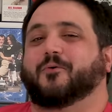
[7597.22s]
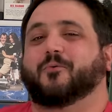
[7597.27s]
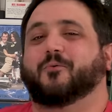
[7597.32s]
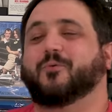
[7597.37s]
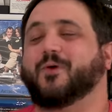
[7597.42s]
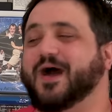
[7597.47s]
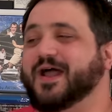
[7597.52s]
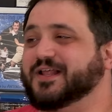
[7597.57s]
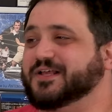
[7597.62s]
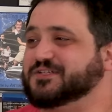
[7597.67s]

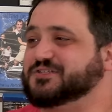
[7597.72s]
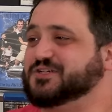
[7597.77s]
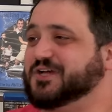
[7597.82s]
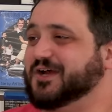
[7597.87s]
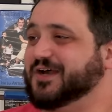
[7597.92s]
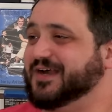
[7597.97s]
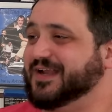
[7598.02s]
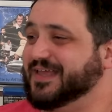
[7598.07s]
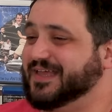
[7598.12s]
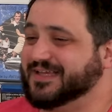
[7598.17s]
What a
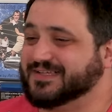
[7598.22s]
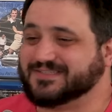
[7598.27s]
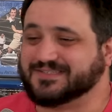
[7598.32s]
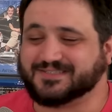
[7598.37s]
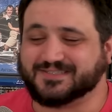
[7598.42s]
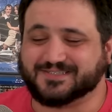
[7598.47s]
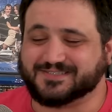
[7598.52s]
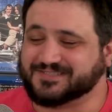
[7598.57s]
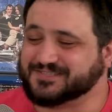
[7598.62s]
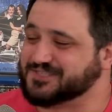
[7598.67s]
journey. It's
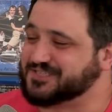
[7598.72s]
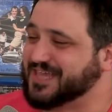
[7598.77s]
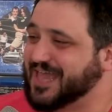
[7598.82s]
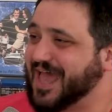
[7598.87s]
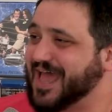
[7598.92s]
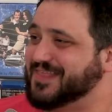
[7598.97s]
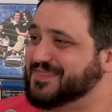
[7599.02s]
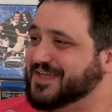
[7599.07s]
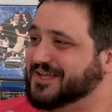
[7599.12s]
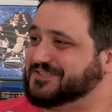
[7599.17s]

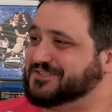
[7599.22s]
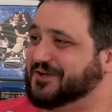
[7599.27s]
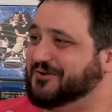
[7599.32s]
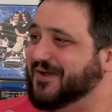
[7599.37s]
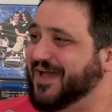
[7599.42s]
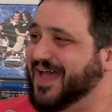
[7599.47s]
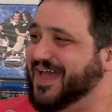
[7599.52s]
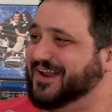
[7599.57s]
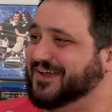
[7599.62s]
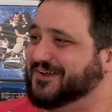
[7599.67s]
sad that
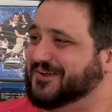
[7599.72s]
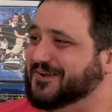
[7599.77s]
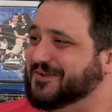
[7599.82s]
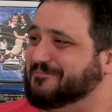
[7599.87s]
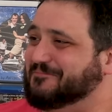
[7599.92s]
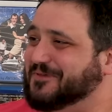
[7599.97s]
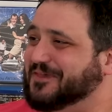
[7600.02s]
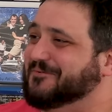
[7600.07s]
Johanna couldn't